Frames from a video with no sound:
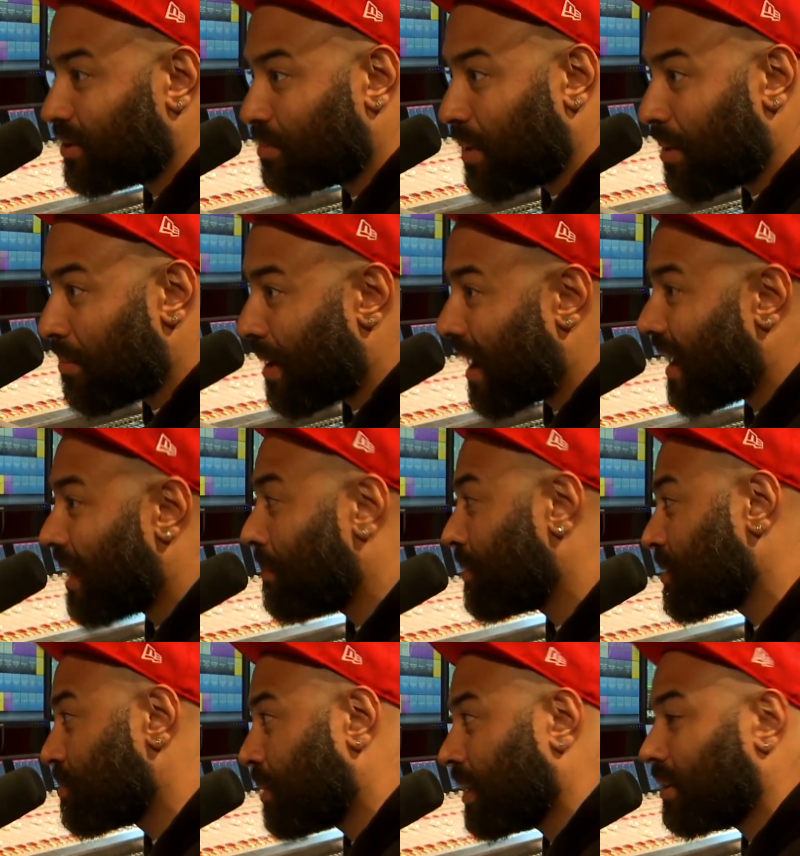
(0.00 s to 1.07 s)
is being made, and
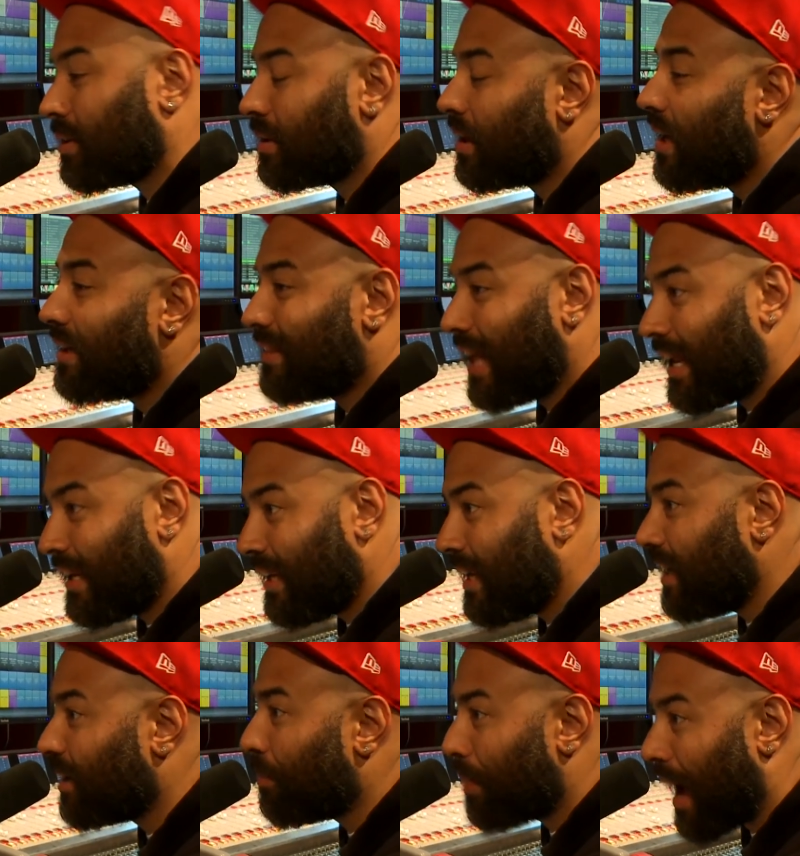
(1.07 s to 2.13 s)
as much they
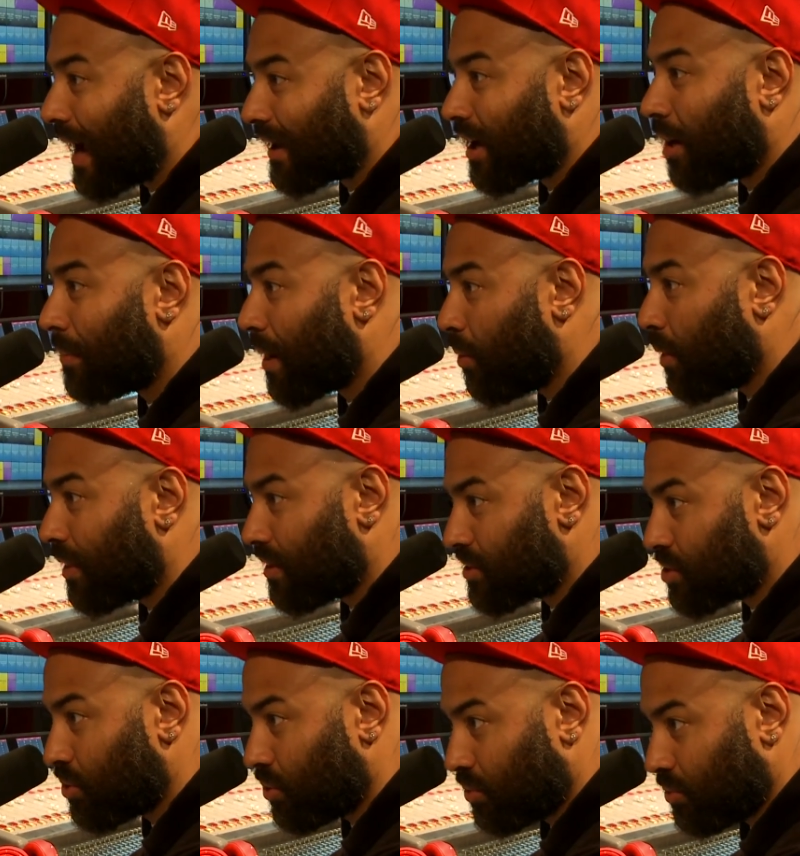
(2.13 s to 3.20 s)
need a Pacquiao Mayweather too. It's